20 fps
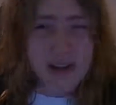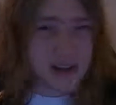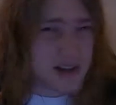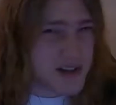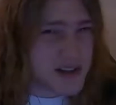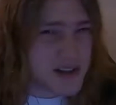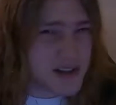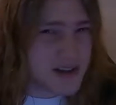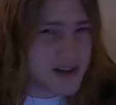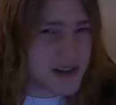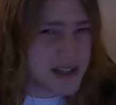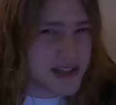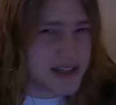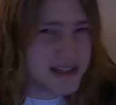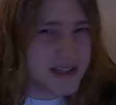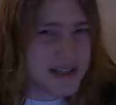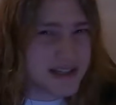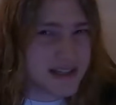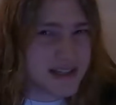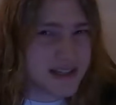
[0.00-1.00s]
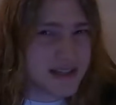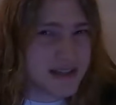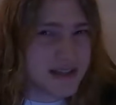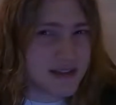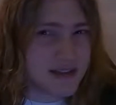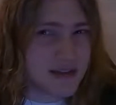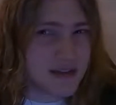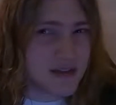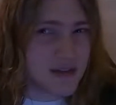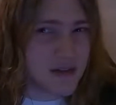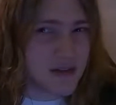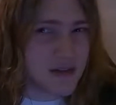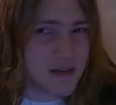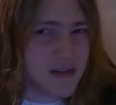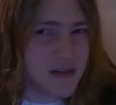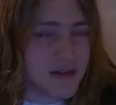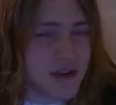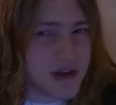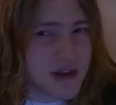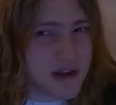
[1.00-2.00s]
in all seriousness,
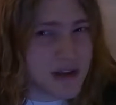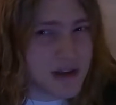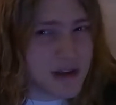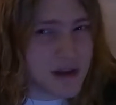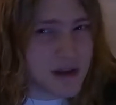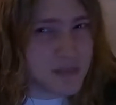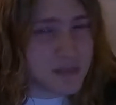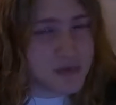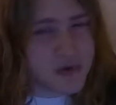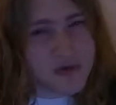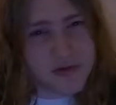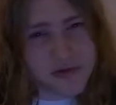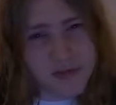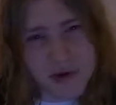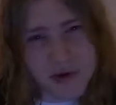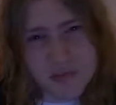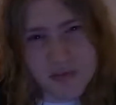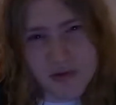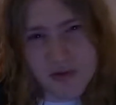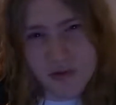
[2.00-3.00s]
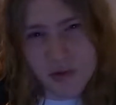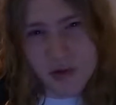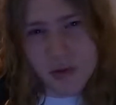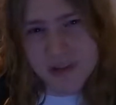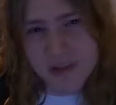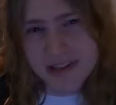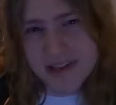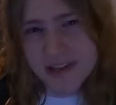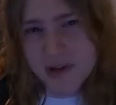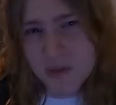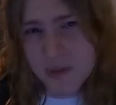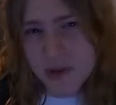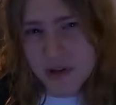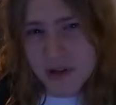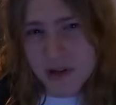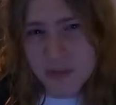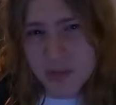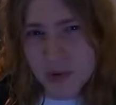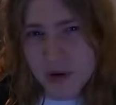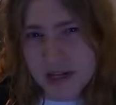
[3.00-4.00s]
the improvement in performance is
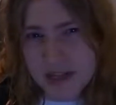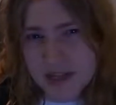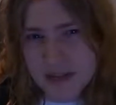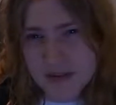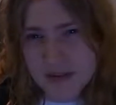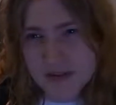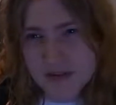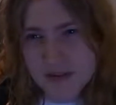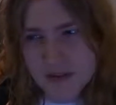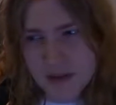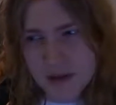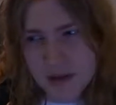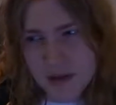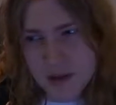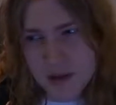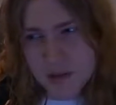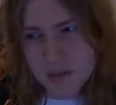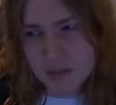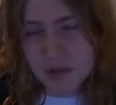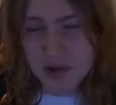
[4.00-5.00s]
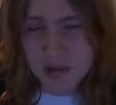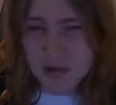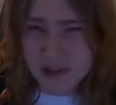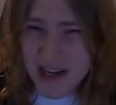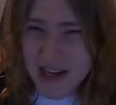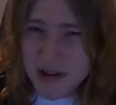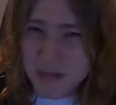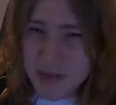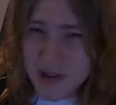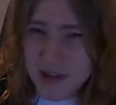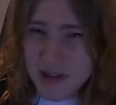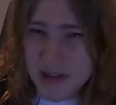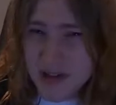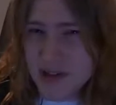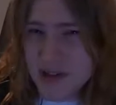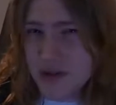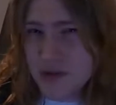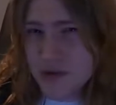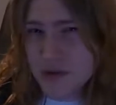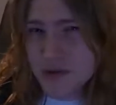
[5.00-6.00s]
really impressive, but the reliability
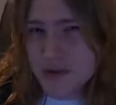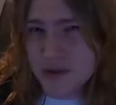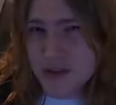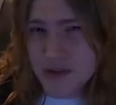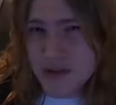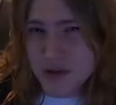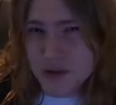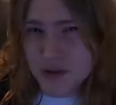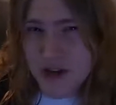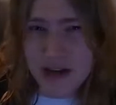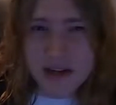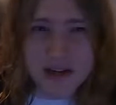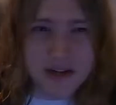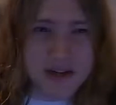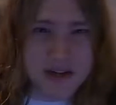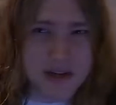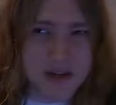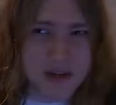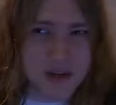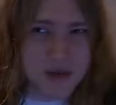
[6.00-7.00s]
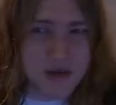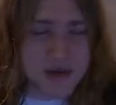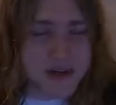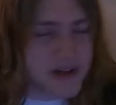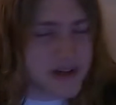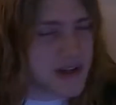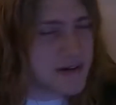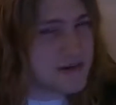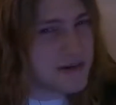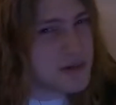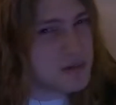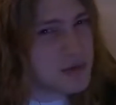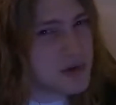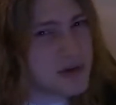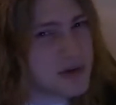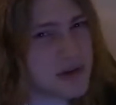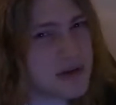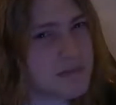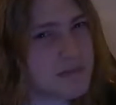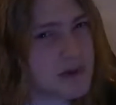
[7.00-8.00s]
issues and strategy issues definitely
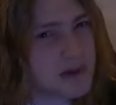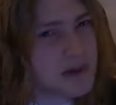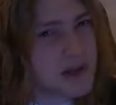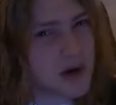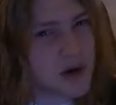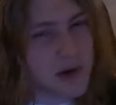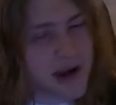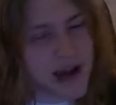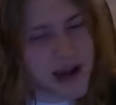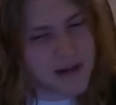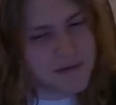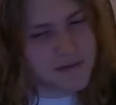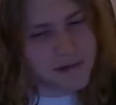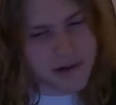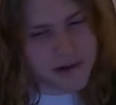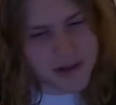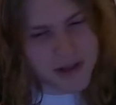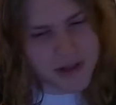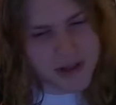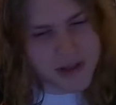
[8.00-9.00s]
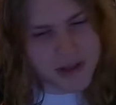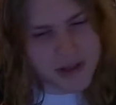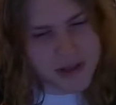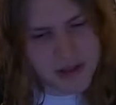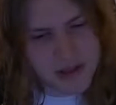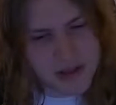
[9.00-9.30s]
put them below average.